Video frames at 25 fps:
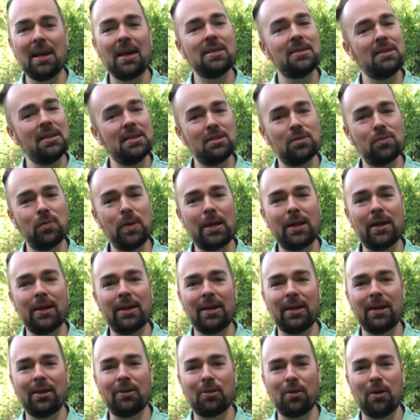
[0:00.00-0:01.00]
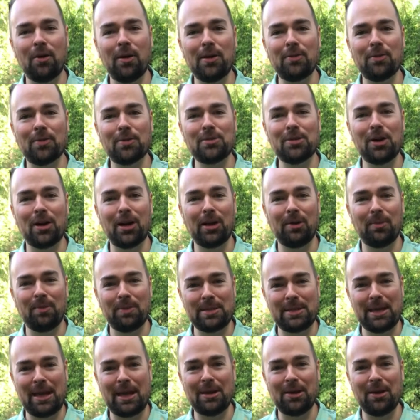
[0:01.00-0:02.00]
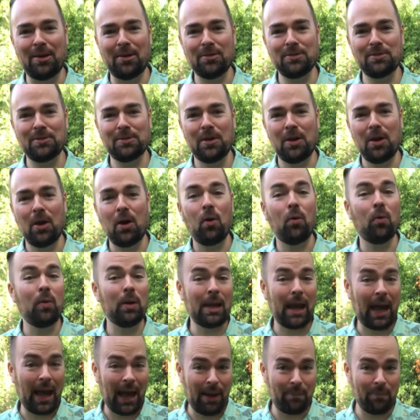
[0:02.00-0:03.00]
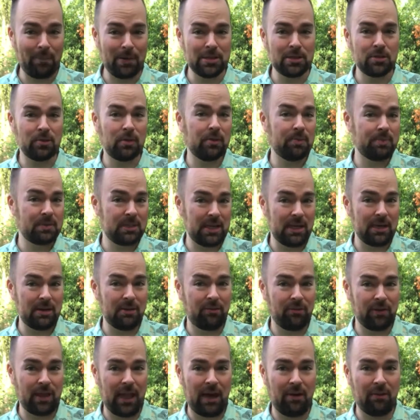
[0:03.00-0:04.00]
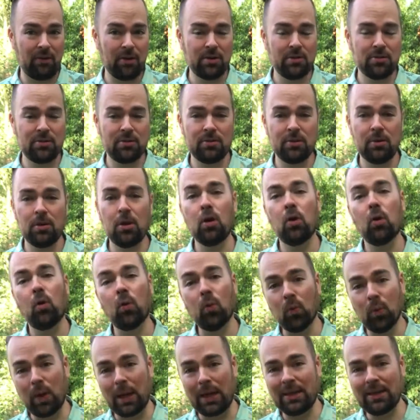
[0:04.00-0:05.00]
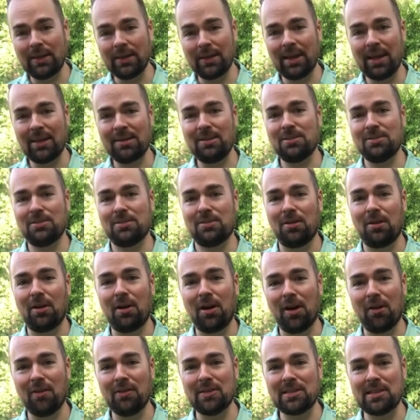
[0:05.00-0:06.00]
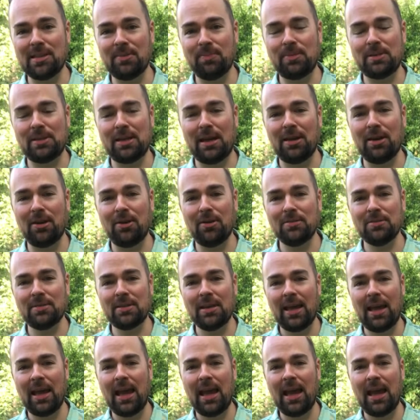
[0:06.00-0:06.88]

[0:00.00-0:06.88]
This week on Get Growing, we're talking potatoes. What happens when a potato flowers? When can you start harvesting potatoes?